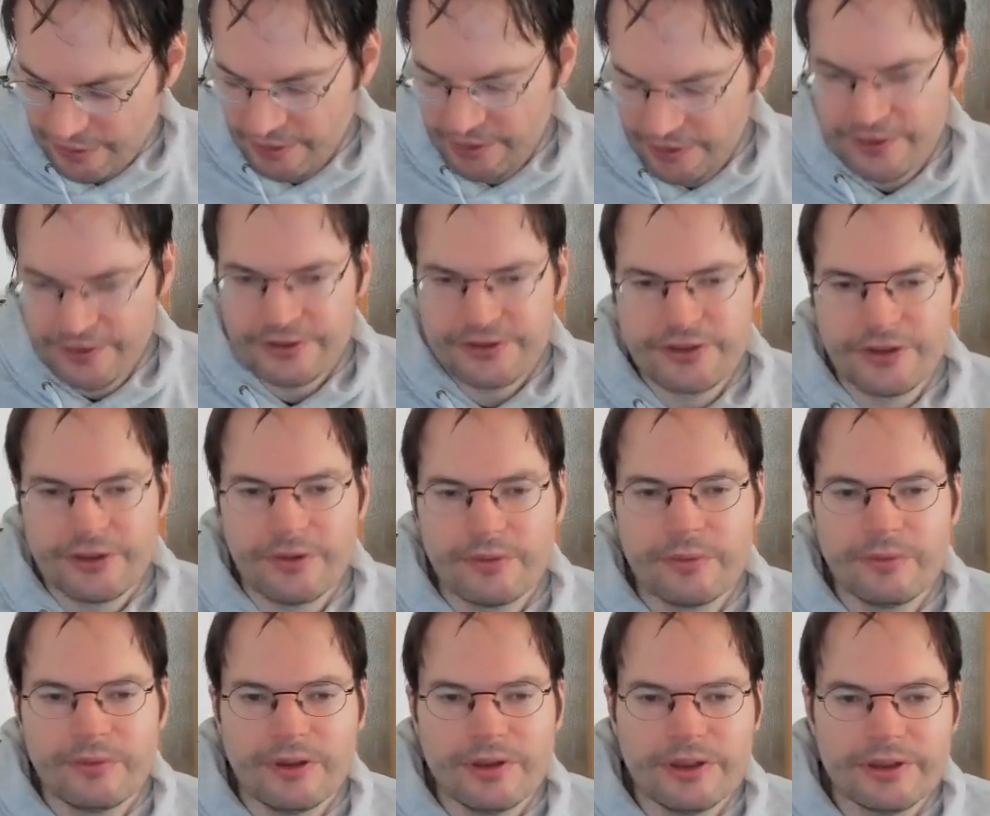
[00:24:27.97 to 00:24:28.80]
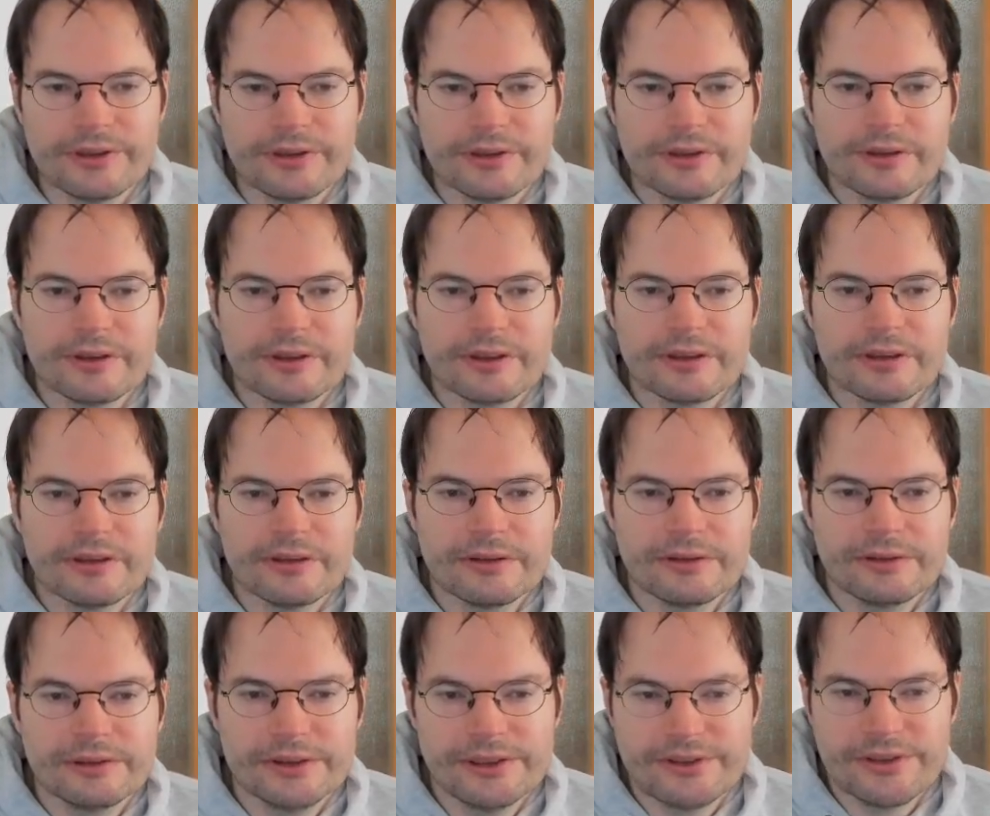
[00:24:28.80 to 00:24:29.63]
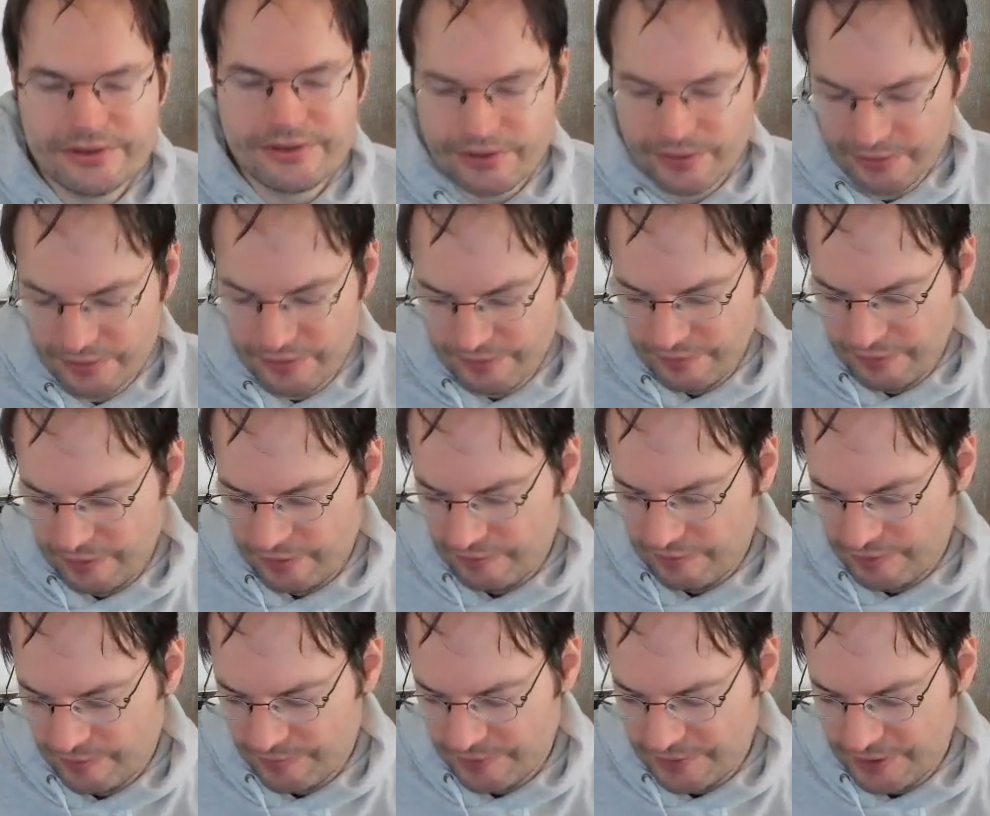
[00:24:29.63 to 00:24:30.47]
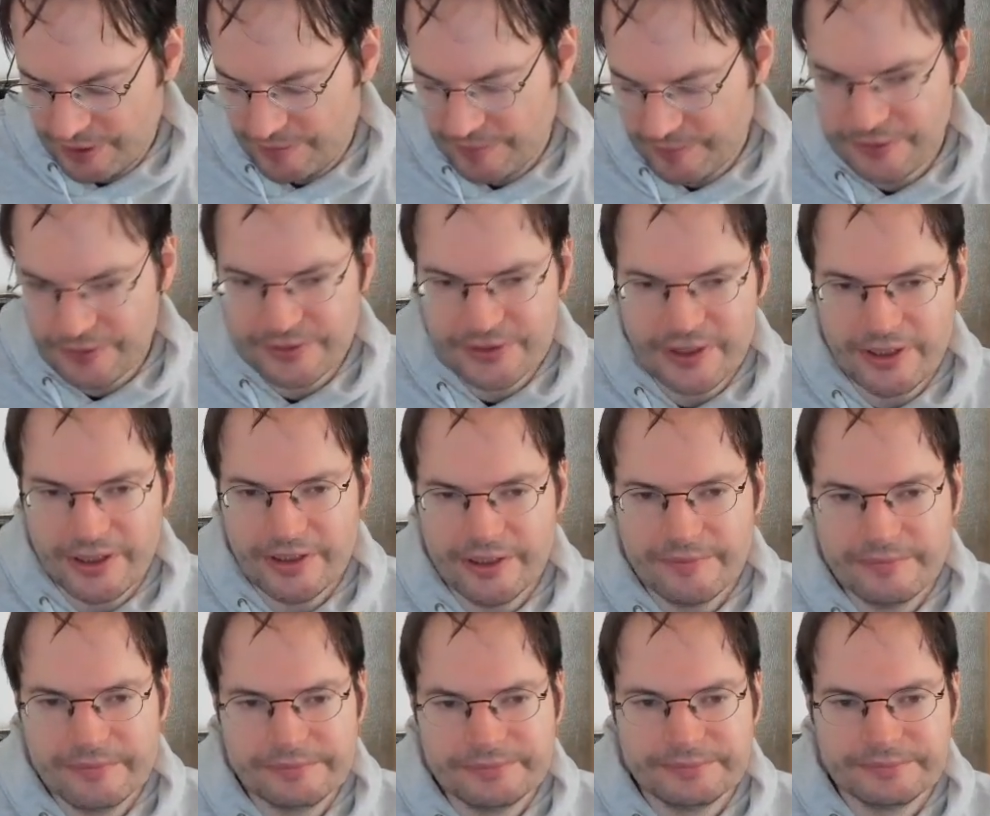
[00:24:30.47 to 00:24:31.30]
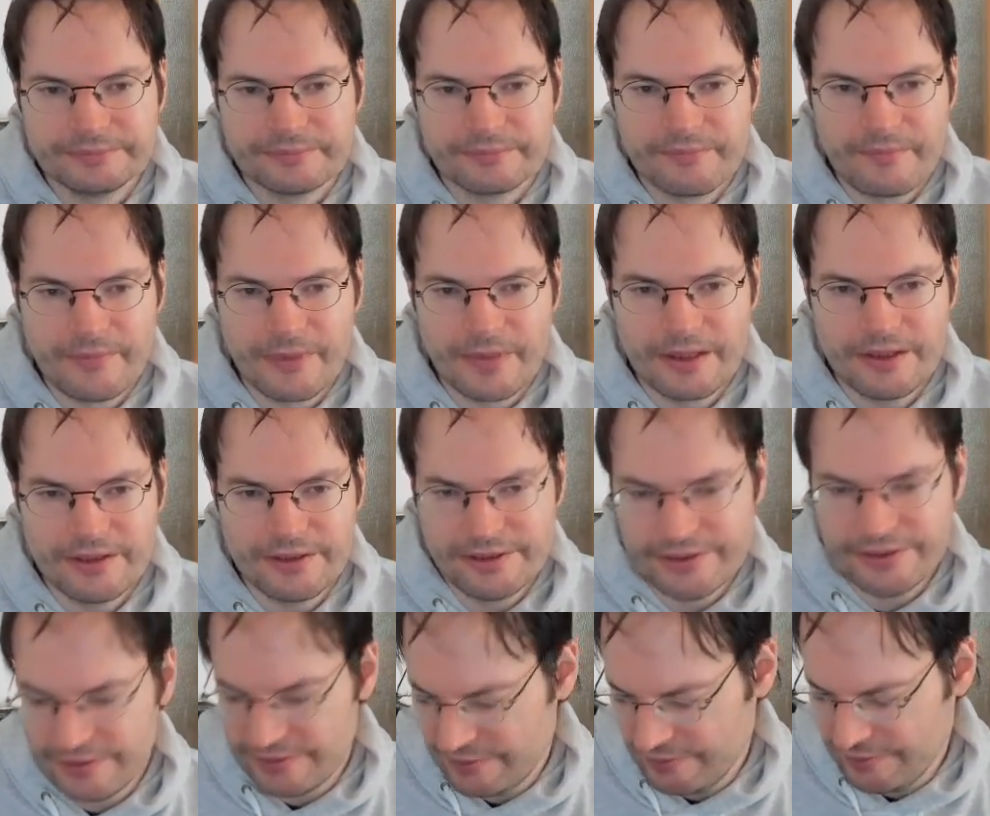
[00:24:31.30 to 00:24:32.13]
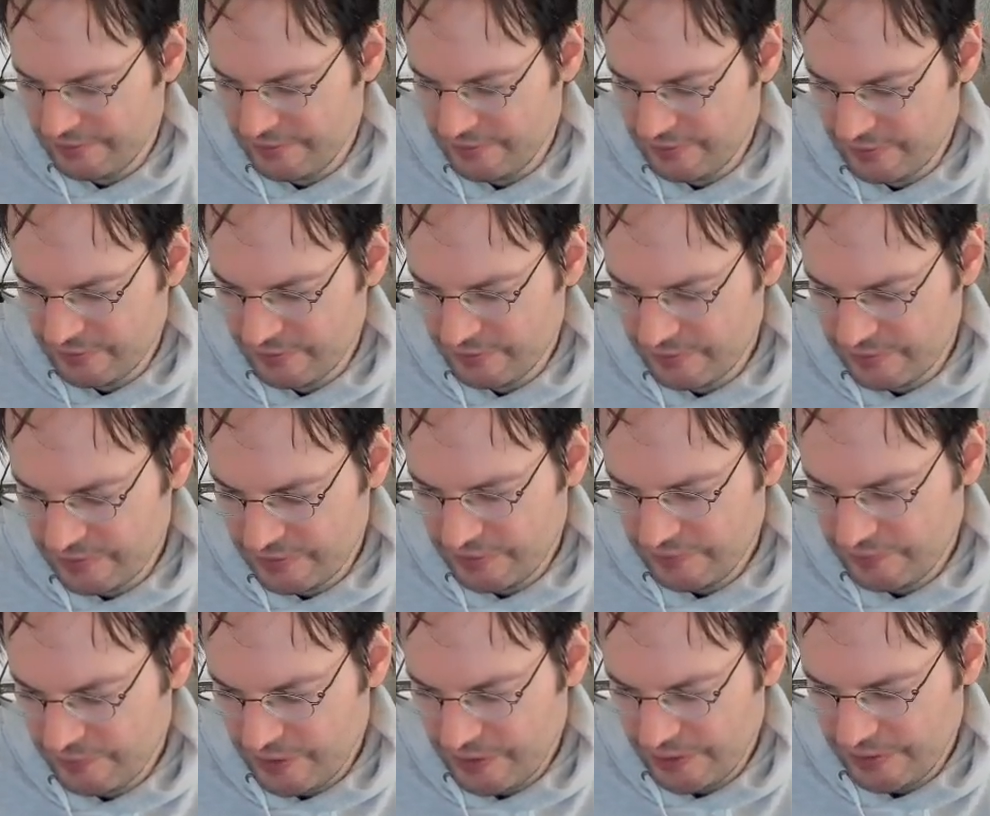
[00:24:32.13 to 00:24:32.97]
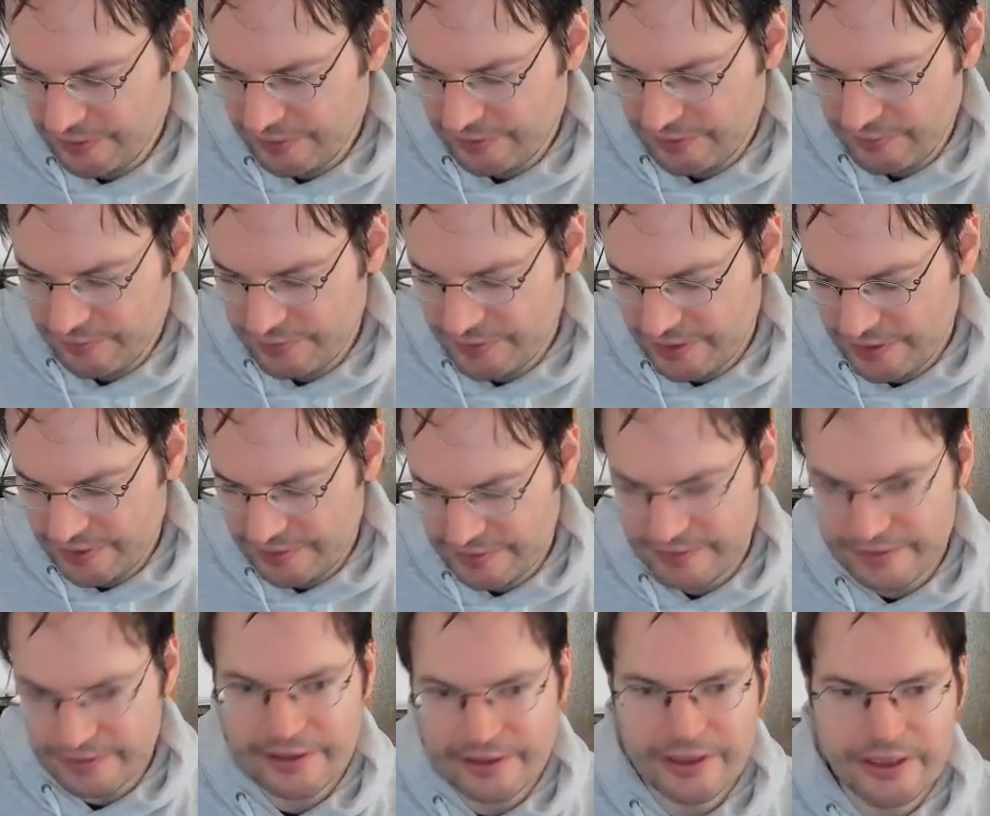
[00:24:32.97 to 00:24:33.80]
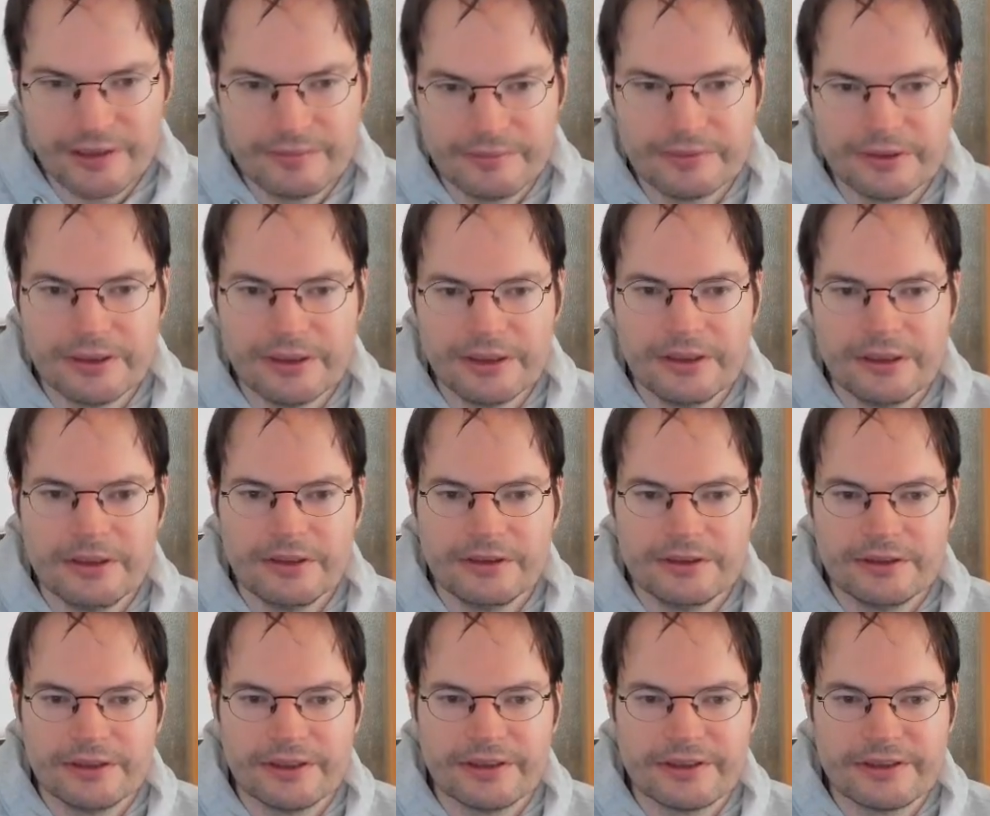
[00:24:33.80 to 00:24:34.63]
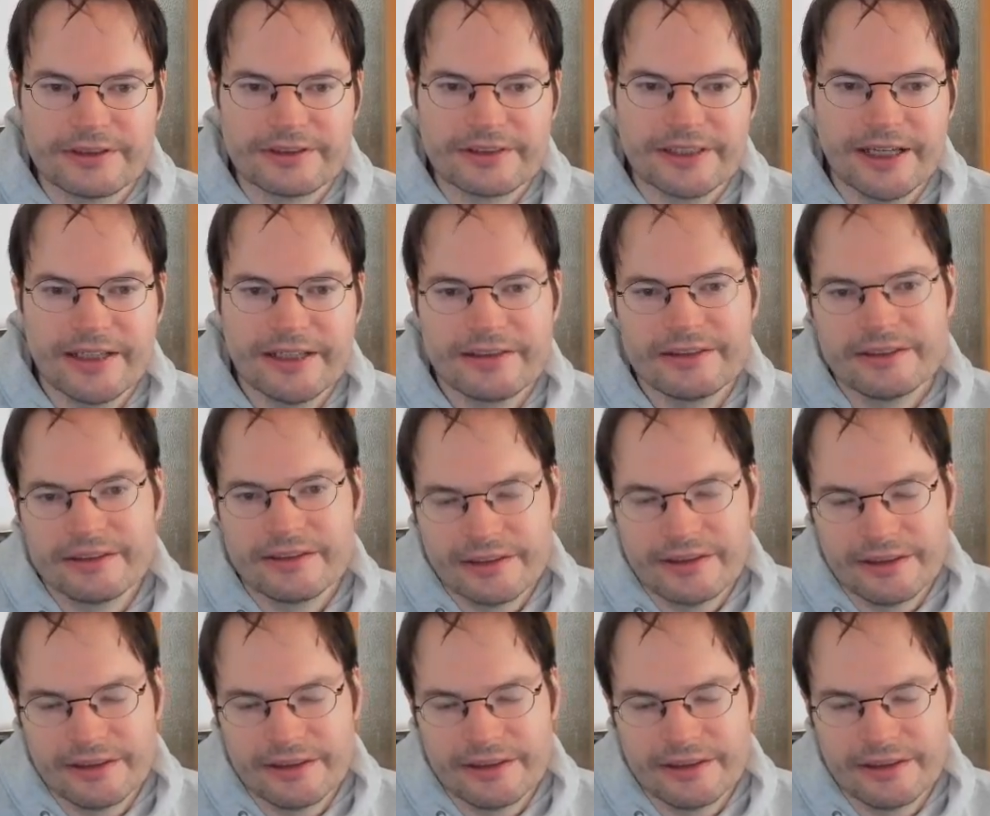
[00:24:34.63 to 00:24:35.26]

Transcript: So what is useful from time to time is to define a new data type that is yet,